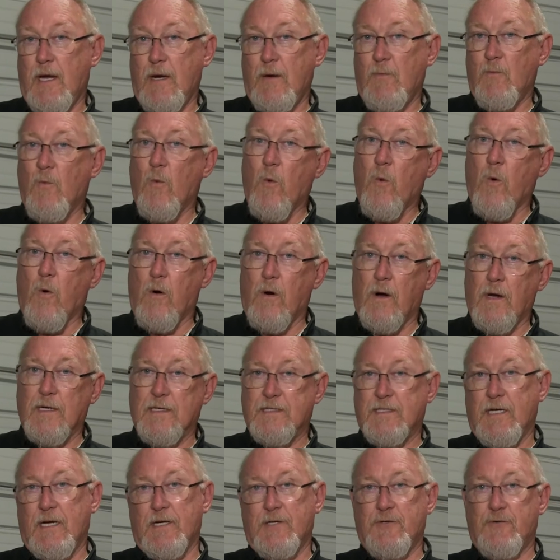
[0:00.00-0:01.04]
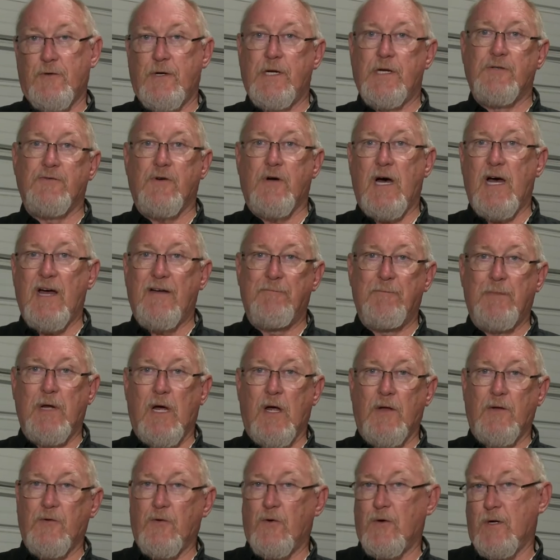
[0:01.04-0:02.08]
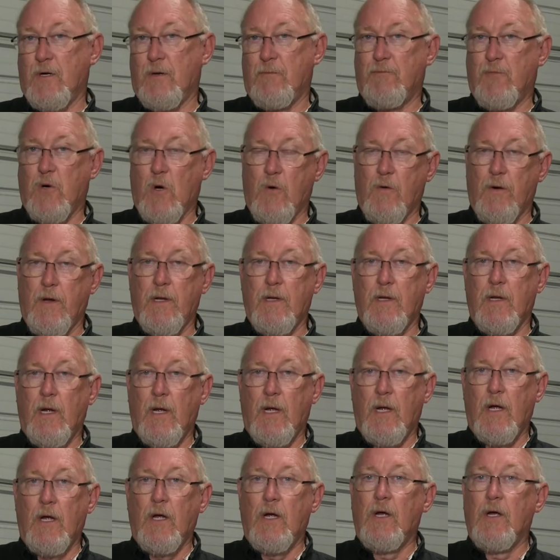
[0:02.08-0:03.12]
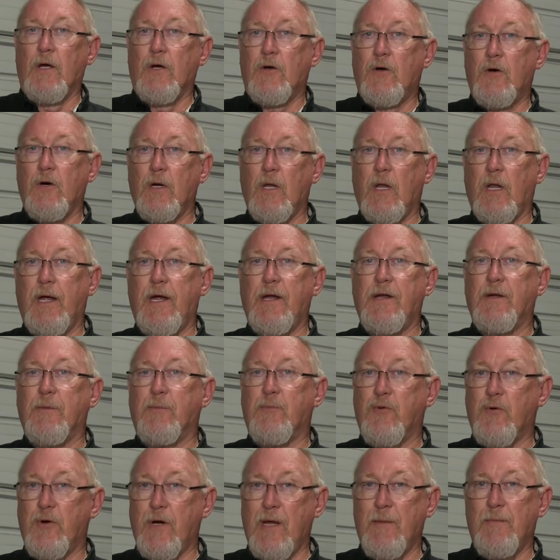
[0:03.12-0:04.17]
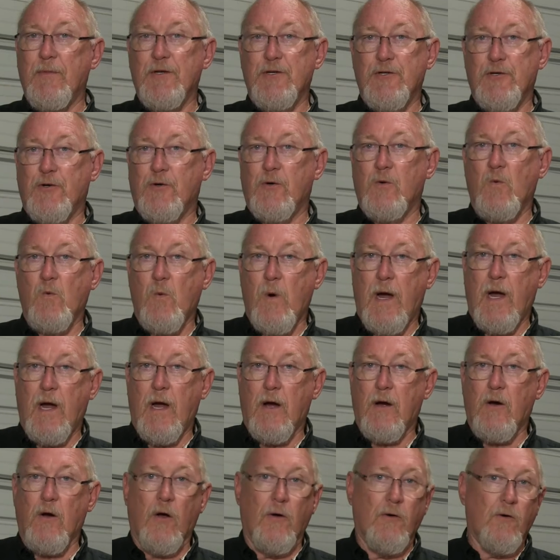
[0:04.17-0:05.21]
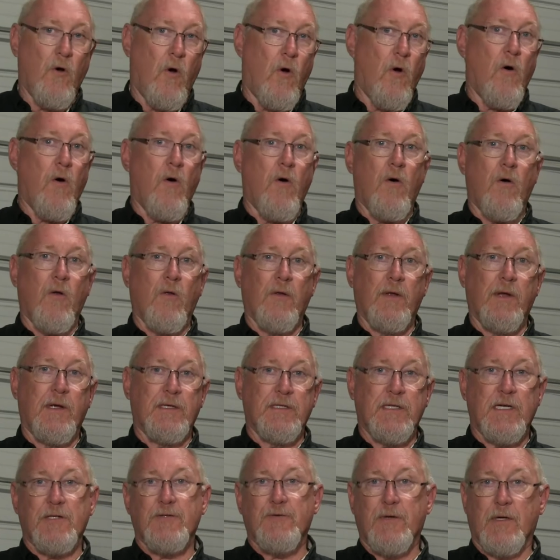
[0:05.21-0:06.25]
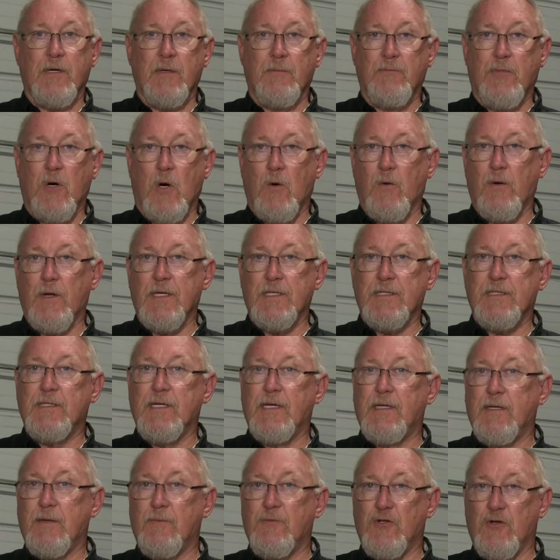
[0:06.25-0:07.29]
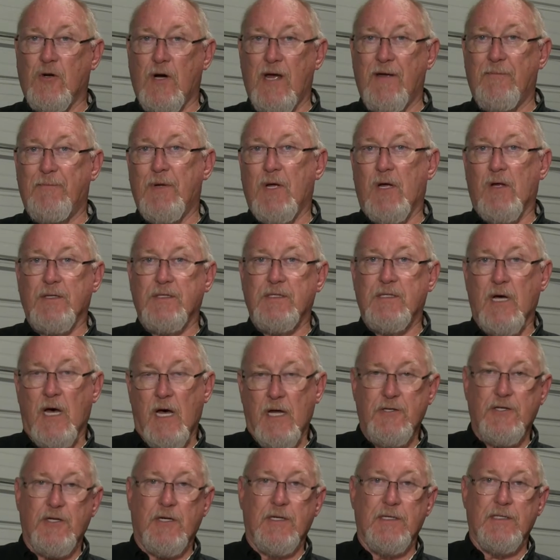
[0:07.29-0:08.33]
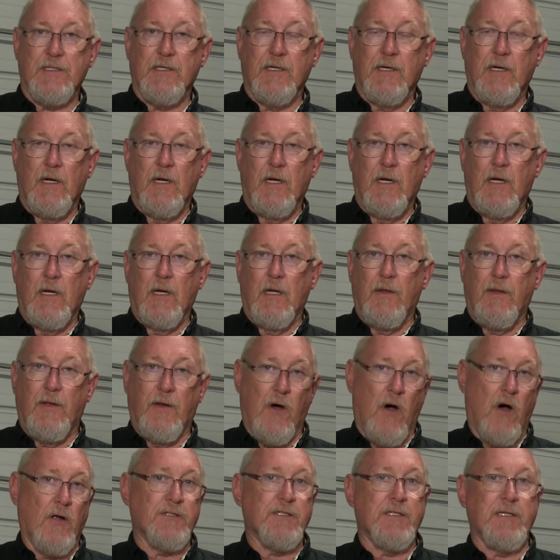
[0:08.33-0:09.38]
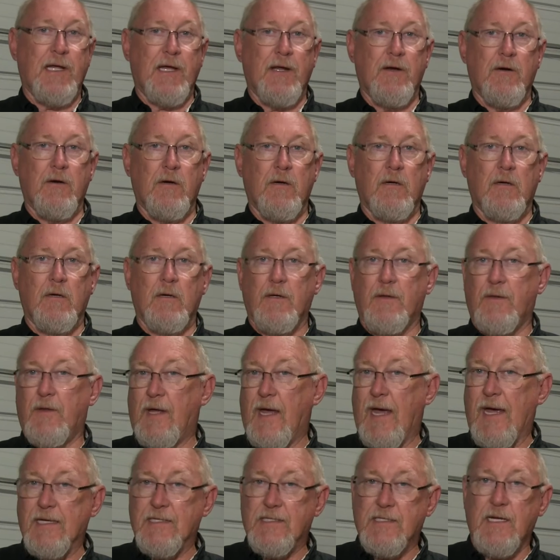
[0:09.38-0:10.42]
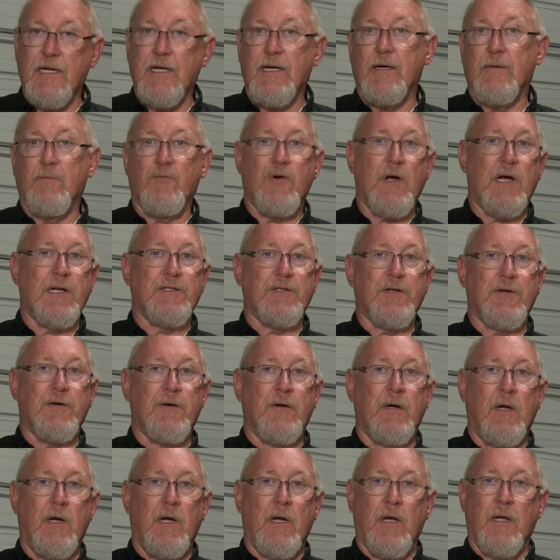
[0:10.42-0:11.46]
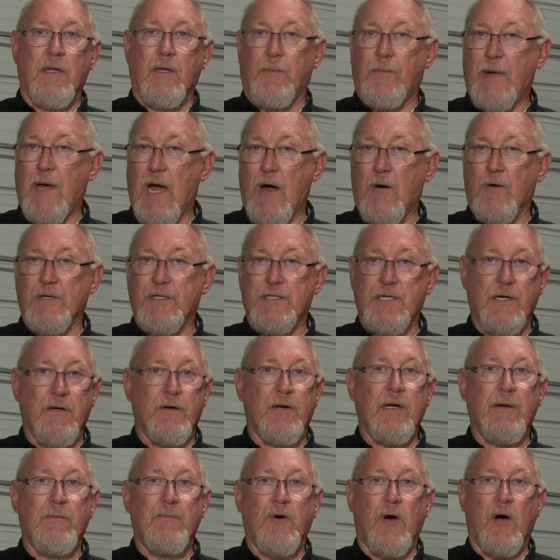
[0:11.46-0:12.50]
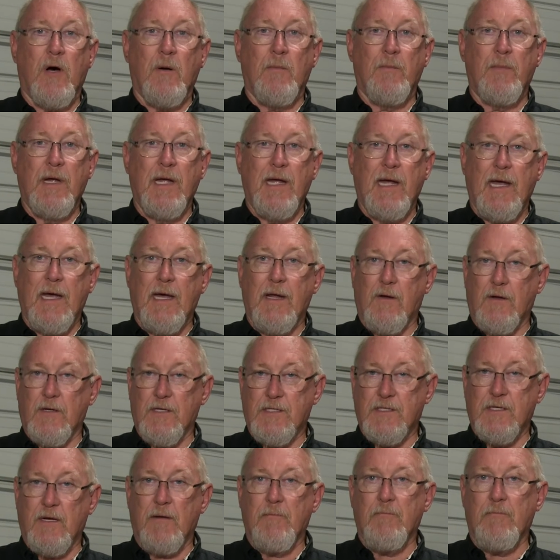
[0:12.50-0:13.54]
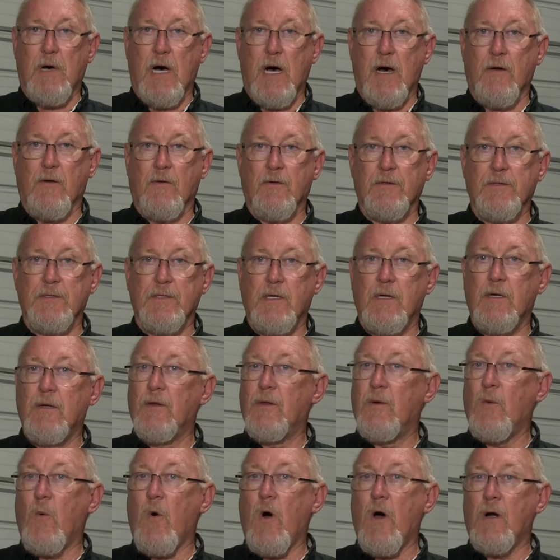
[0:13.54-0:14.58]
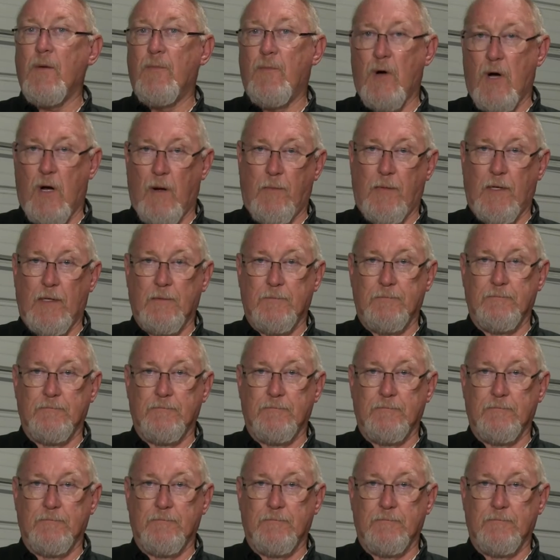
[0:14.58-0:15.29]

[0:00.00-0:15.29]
a worn accessory drive belt or component could lead to premature wear on all the accessory components that the drive belt touches: the alternator, the AC compressor, the power steering pump, and on some models, the water pump.